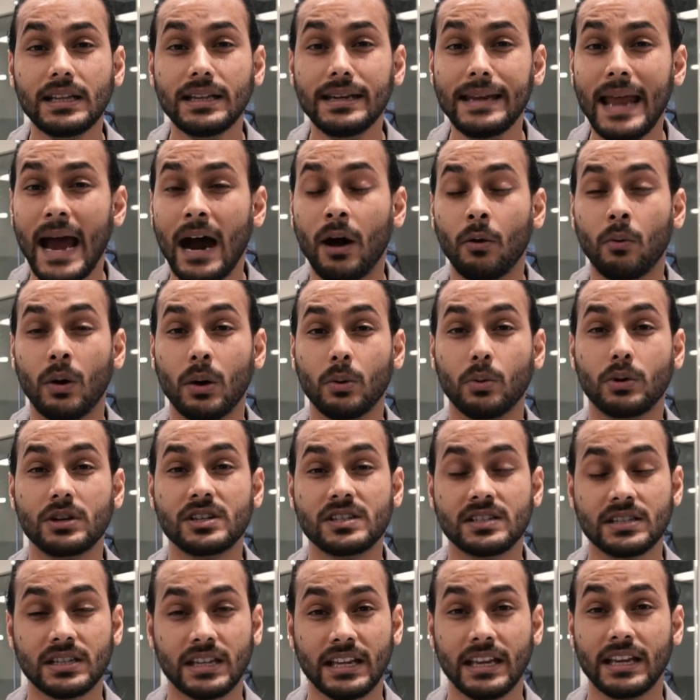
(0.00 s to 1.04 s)
Now what we're
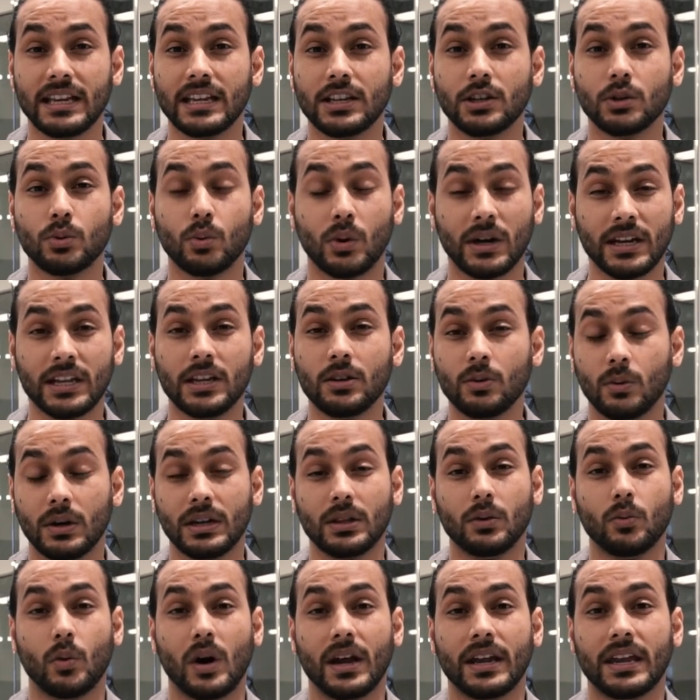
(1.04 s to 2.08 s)
seeing in
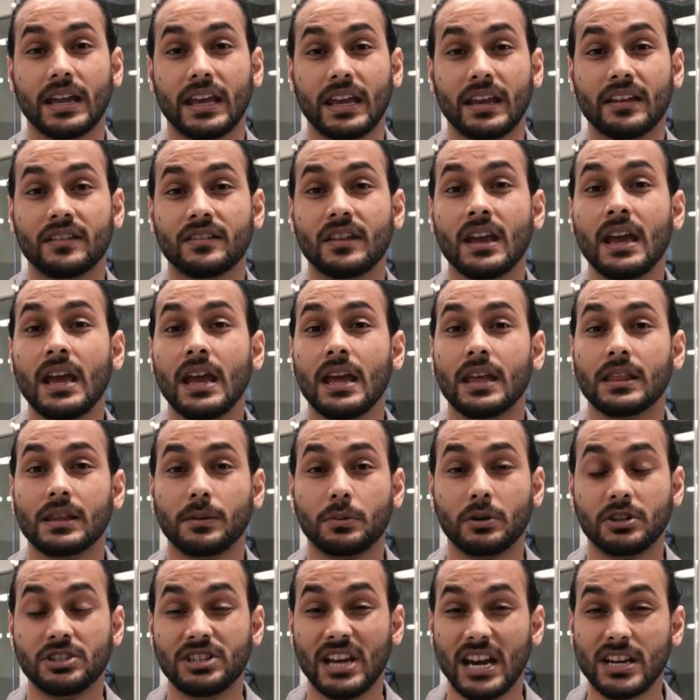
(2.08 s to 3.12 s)
2021 is the
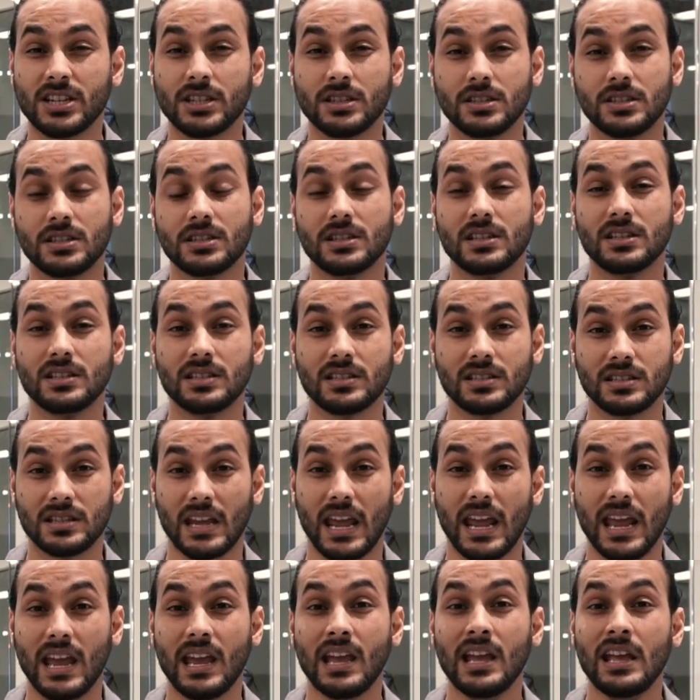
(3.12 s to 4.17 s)
projections to
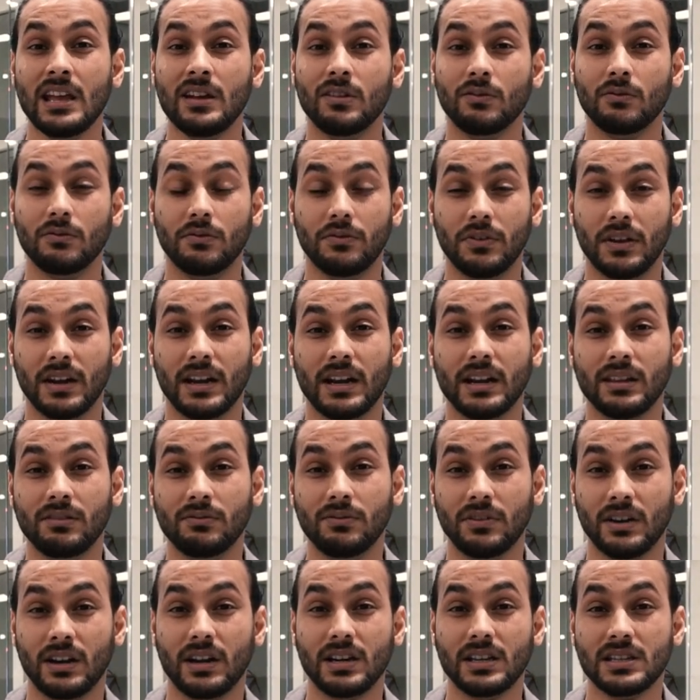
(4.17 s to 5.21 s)
stay very,
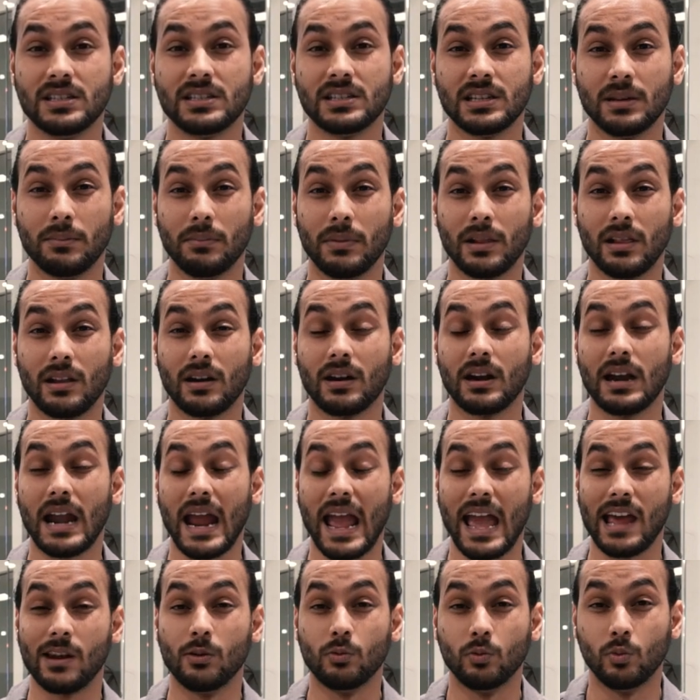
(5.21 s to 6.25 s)
very similar
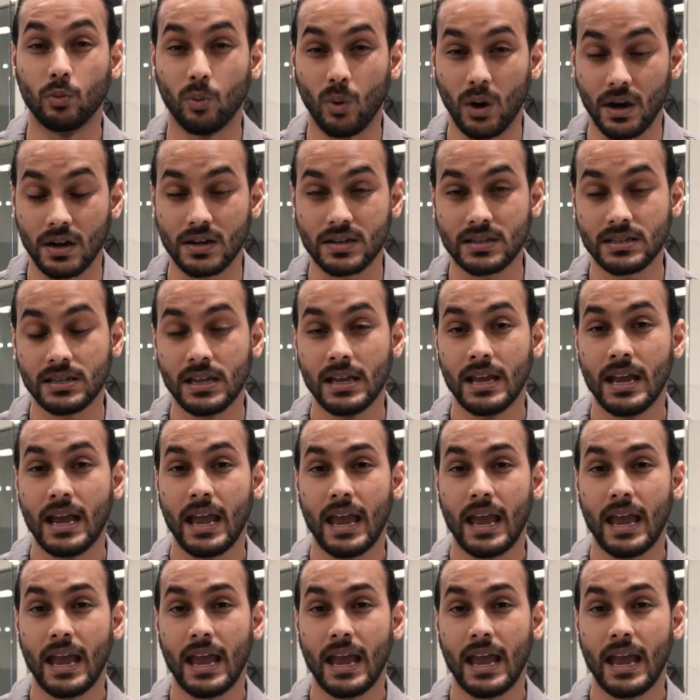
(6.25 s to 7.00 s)
and worse.